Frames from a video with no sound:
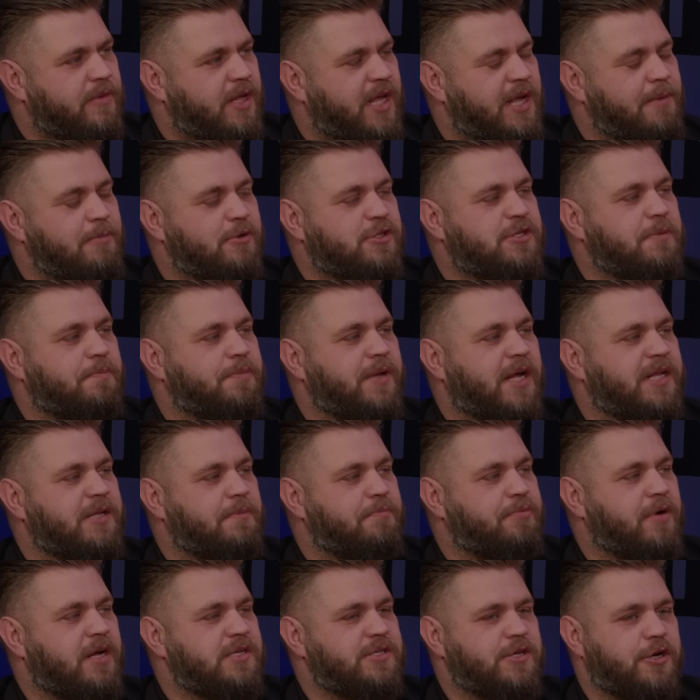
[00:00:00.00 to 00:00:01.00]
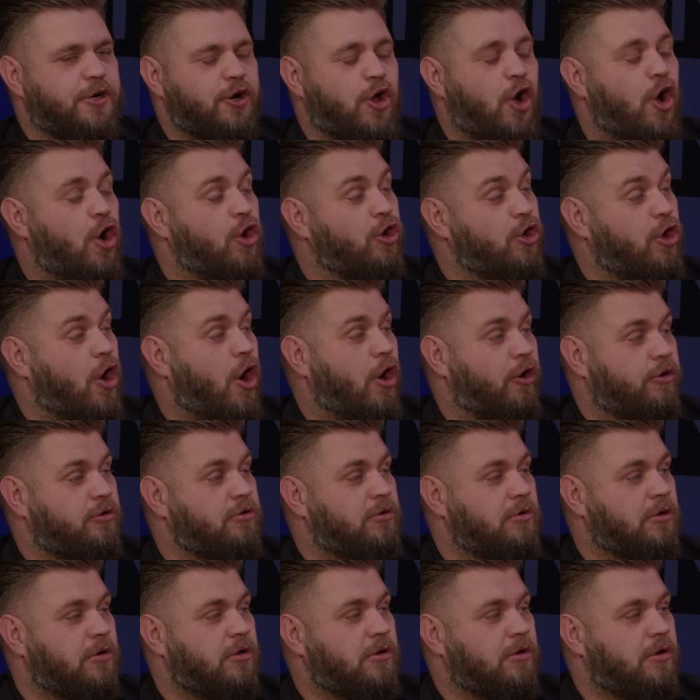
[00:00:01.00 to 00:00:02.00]
He must have played the president or God
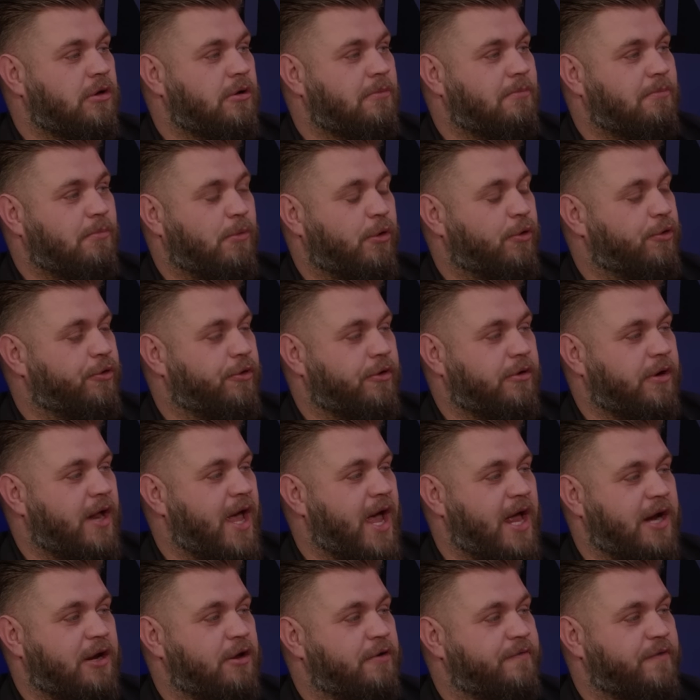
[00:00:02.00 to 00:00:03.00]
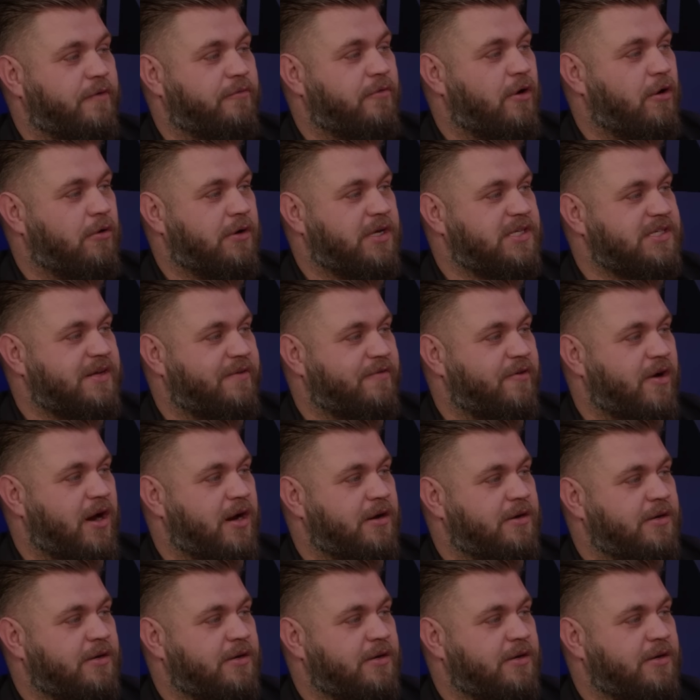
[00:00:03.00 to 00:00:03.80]
more than any other role he's ever